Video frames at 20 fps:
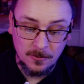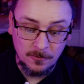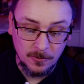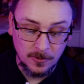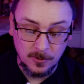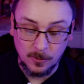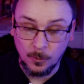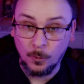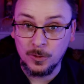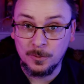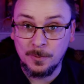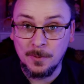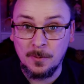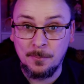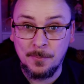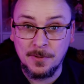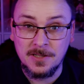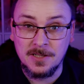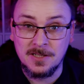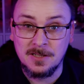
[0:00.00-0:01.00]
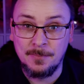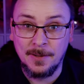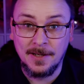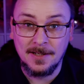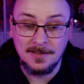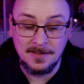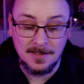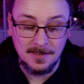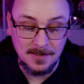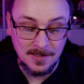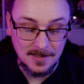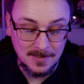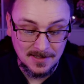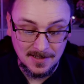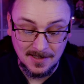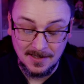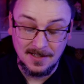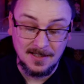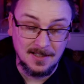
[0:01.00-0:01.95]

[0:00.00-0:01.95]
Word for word: There's loads of people participating in this.